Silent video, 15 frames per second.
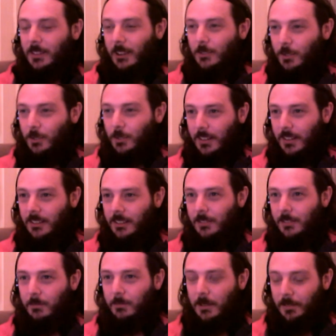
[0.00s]
as a central
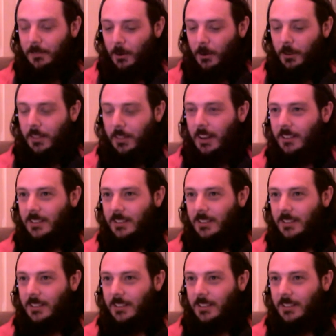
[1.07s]
defensive midfielder,